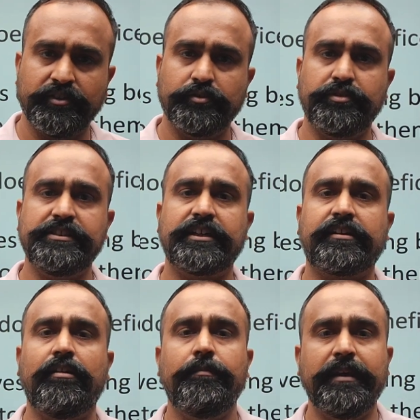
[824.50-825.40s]
So these are
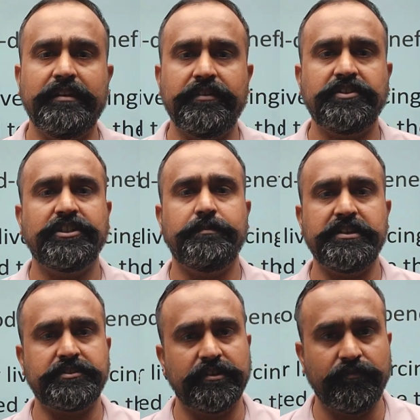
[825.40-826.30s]
called beneficent
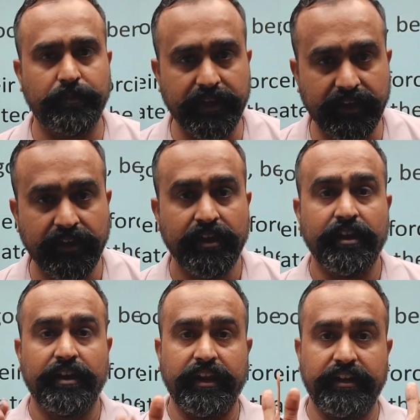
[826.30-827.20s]
beast of prey.
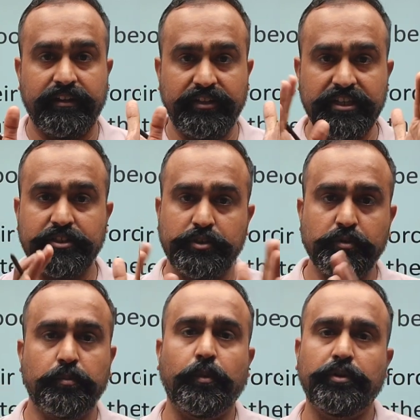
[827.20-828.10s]
These
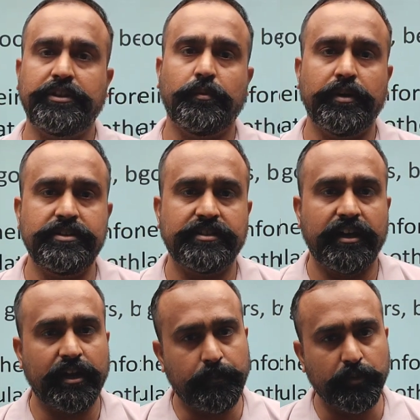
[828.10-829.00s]
two, both the words
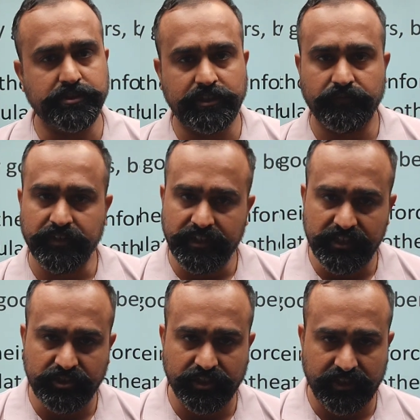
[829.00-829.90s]
are opposite of
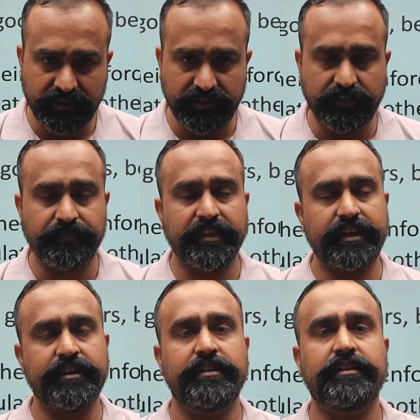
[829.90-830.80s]
each other.
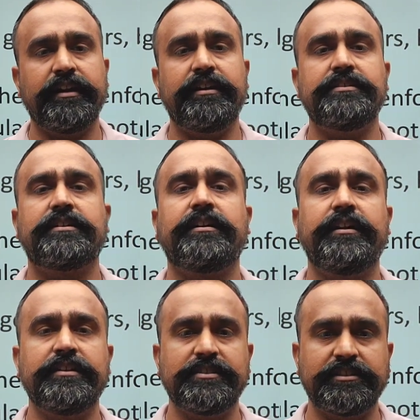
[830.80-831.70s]
Here it is a
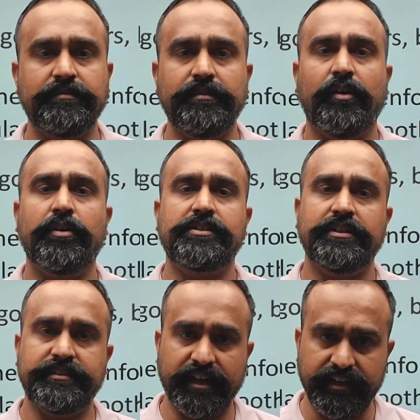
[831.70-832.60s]
criticism or a
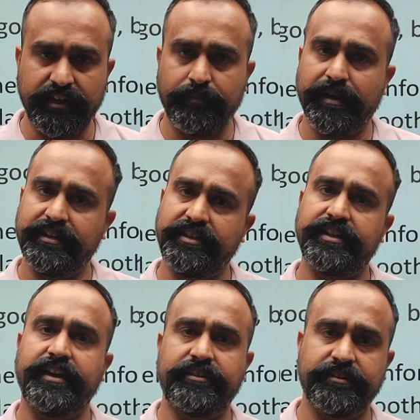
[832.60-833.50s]
satire by the
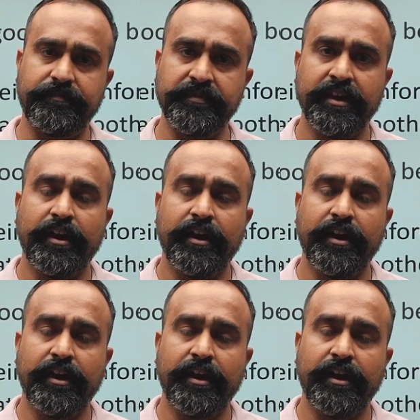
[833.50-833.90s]
writer